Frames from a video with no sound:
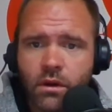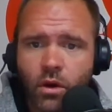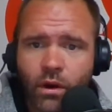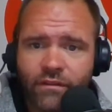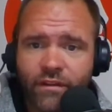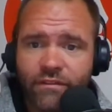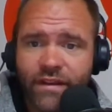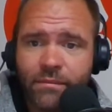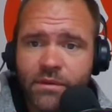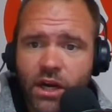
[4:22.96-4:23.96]
or have a
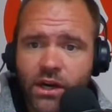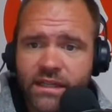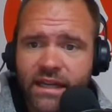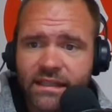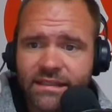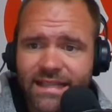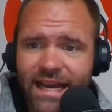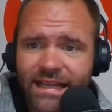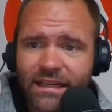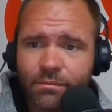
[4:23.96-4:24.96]
famed architect
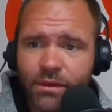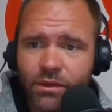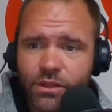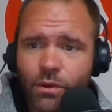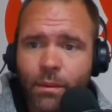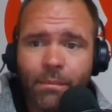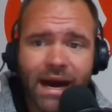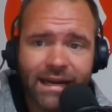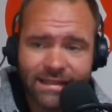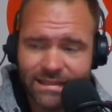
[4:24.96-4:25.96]
design and build you a
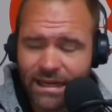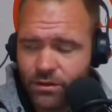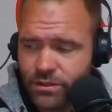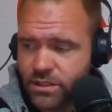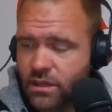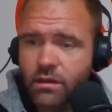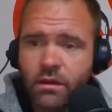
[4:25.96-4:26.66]
modest house?